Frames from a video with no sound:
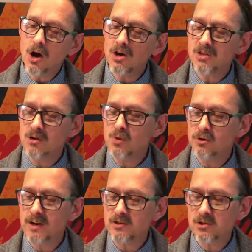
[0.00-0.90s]
I tell my
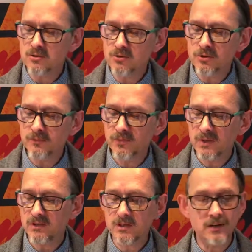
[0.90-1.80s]
grandchildren
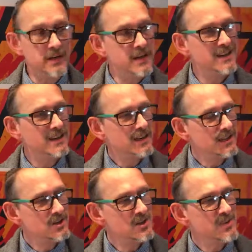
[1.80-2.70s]
that Dudley
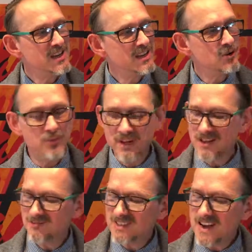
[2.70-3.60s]
used to be a little bit
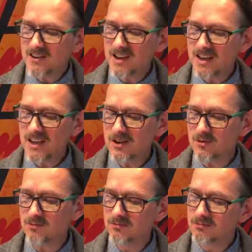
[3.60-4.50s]
down at
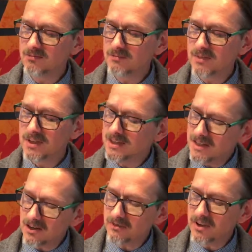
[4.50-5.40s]
heel,
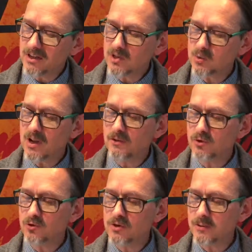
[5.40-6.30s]
and I feel a swell of
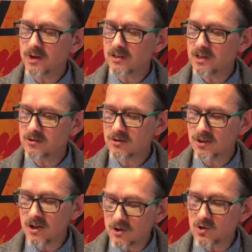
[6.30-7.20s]
joy when I tell the
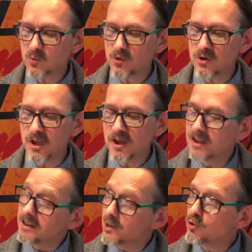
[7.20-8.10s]
youngest boy
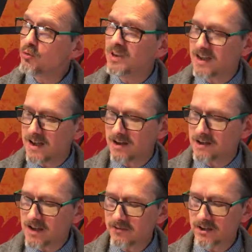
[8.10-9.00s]
that it all began at
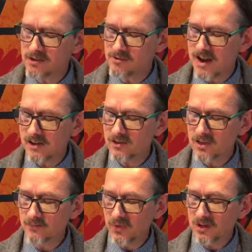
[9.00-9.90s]
Cafe Grand,
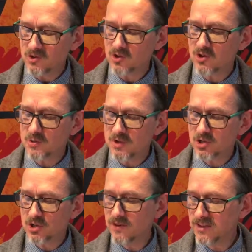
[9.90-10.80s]
a seismic
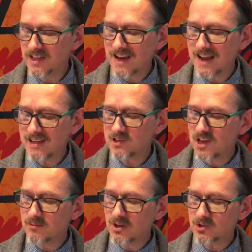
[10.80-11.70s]
shift in the
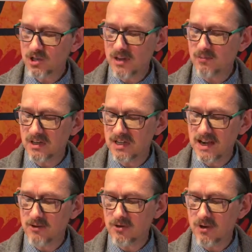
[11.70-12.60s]
landscape that shaped the
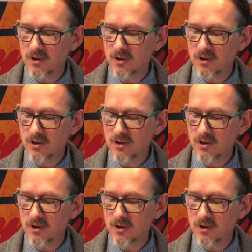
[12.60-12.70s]
town,